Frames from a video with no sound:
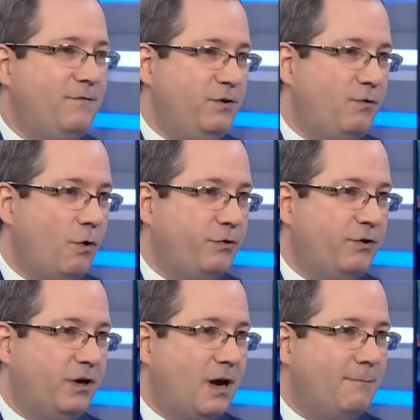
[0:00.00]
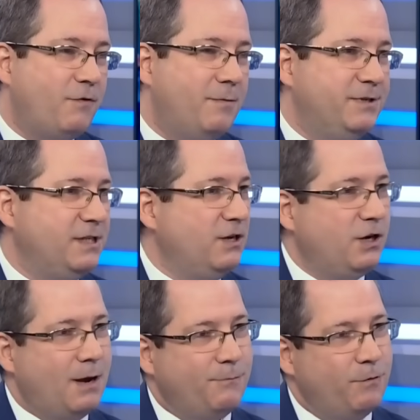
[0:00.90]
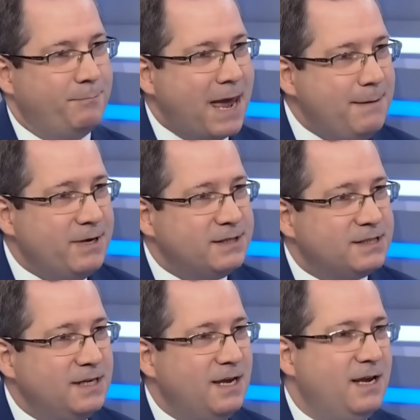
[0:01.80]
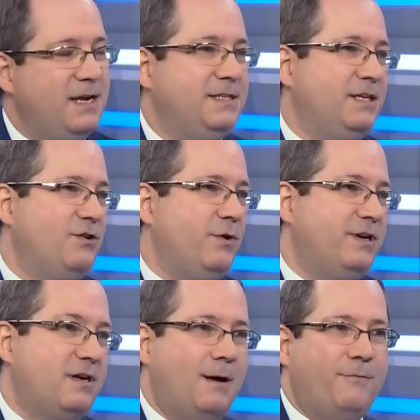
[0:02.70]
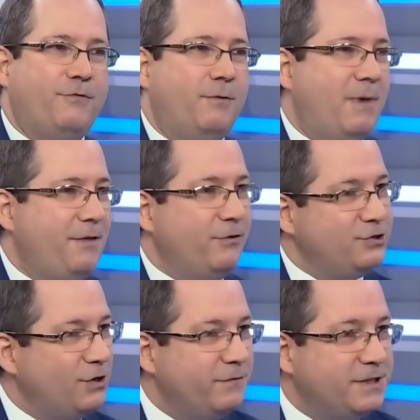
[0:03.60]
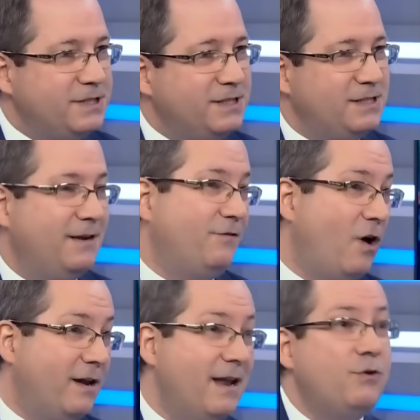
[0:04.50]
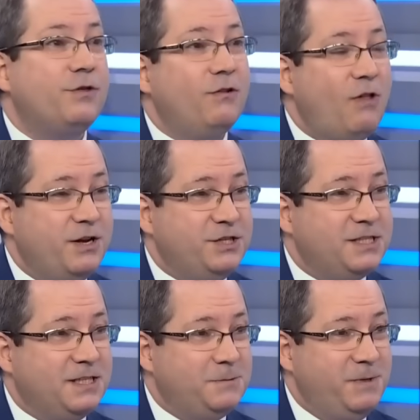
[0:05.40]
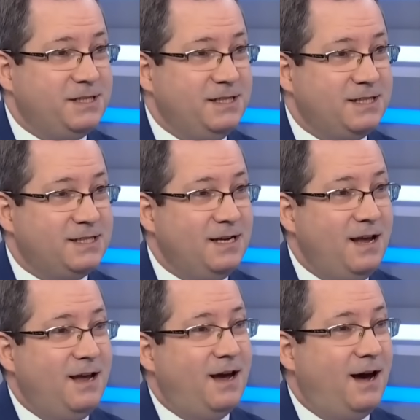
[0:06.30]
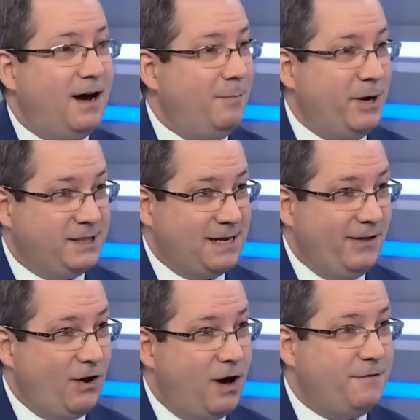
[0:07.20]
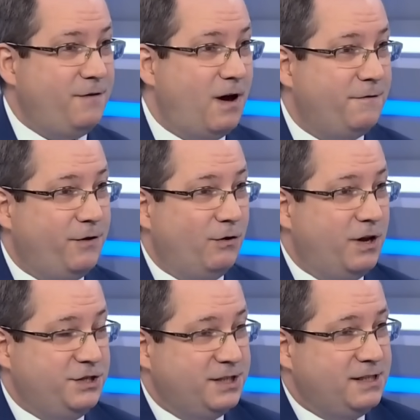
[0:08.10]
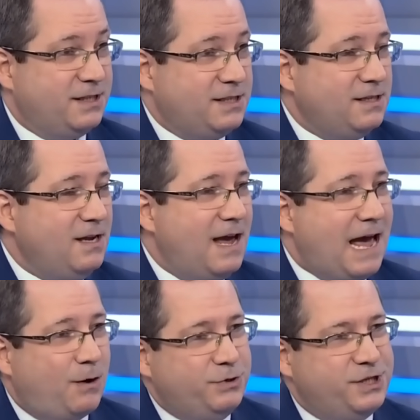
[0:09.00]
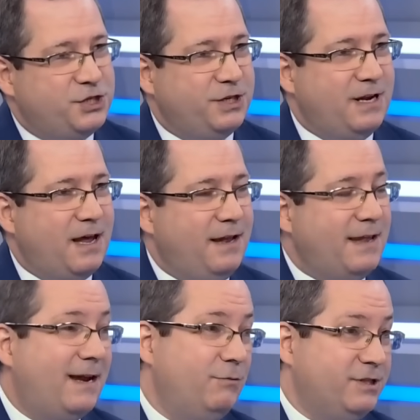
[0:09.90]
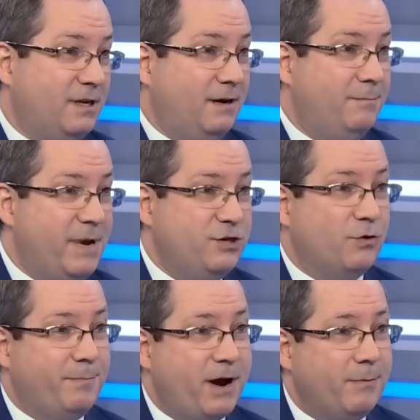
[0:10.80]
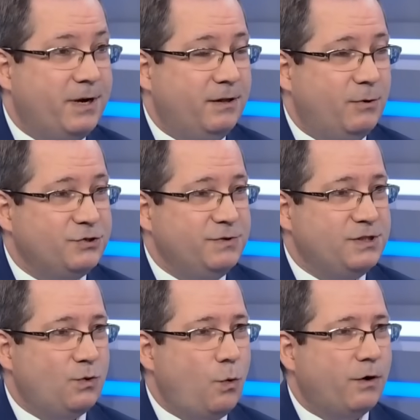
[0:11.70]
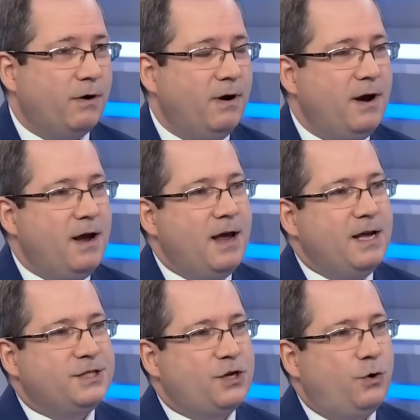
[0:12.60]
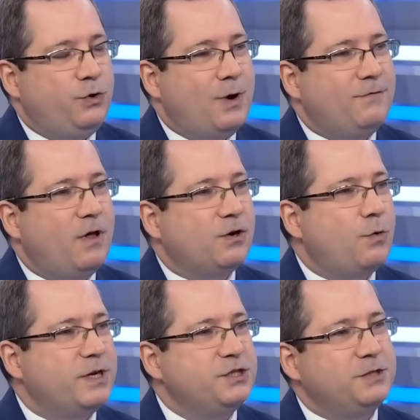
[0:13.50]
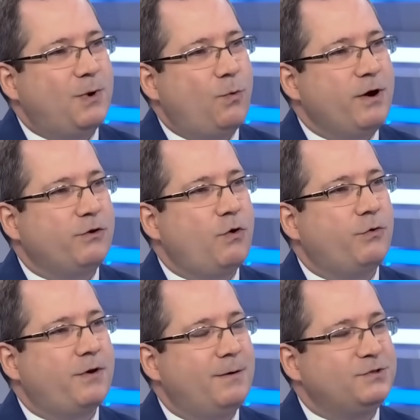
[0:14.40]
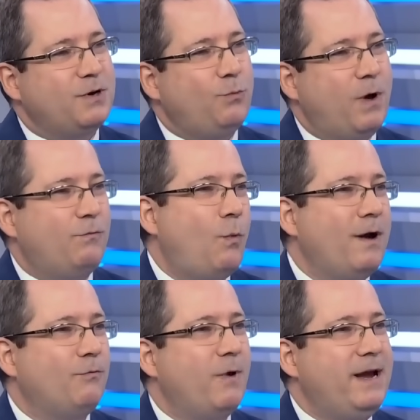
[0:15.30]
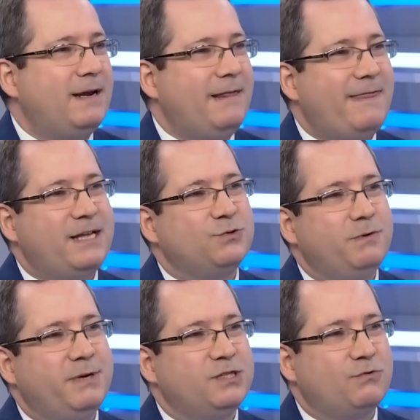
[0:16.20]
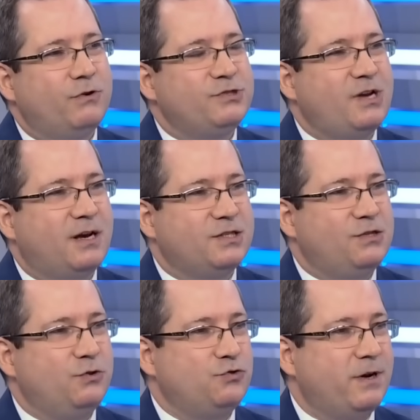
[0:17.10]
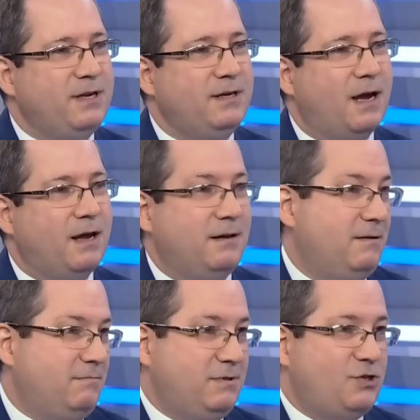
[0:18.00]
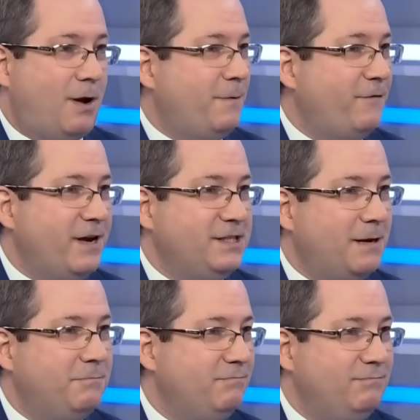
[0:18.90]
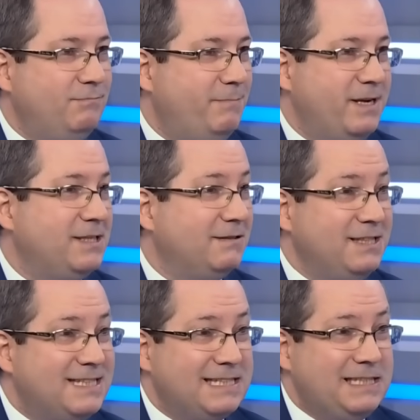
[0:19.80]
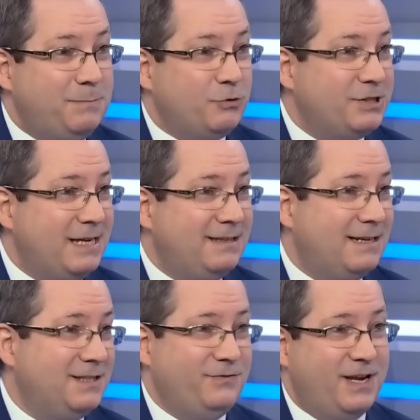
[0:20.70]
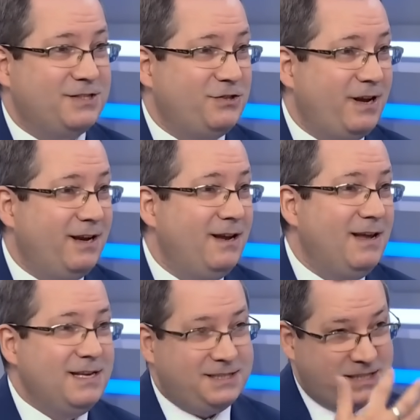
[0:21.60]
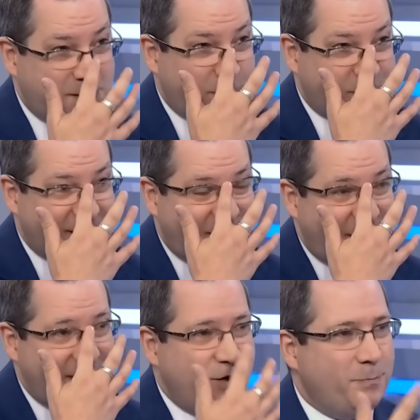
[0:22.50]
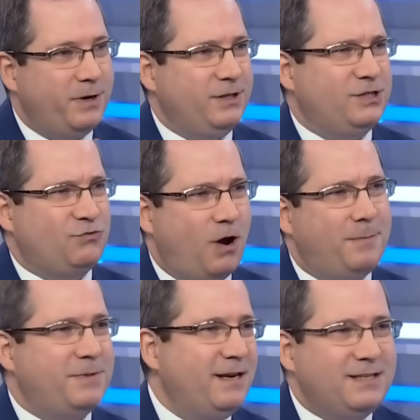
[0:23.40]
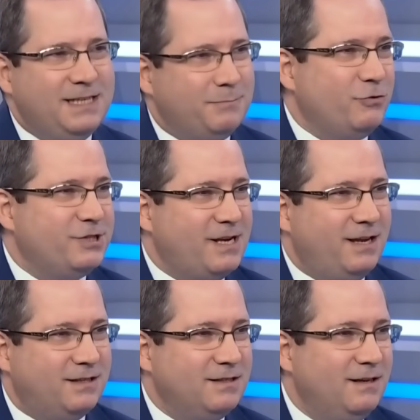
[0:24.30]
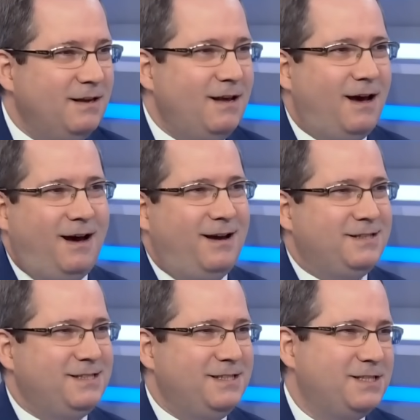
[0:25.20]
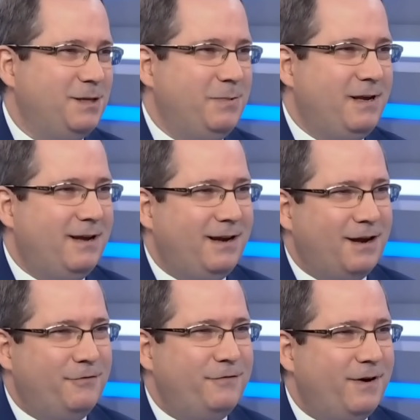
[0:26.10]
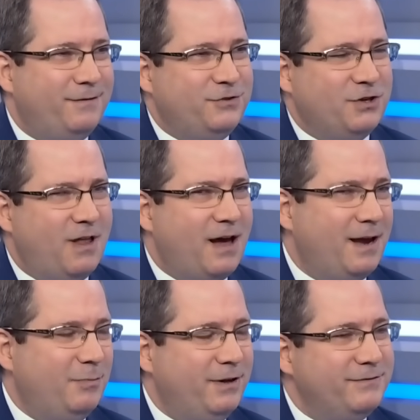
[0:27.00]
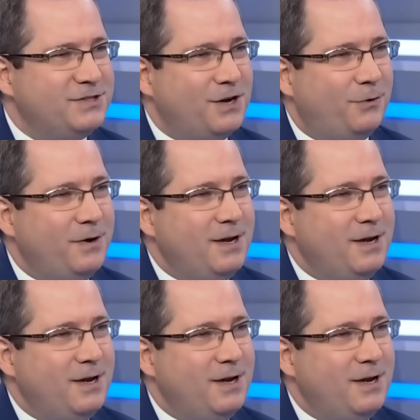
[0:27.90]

revenue growth going to come from? Is it going to come from payments? Is it going to come from other services? They've gotten out of the logistics business by selling off their logistics acquisition, and that was a major impairment in the most recent quarter. So you have a lot of questions about where the growth comes from, what rate, and that's what makes growth stocks so tricky. Shopify's up basically 60% as of yesterday, 60% on the year, but it's dropped 18% since the beginning of July, I believe. So,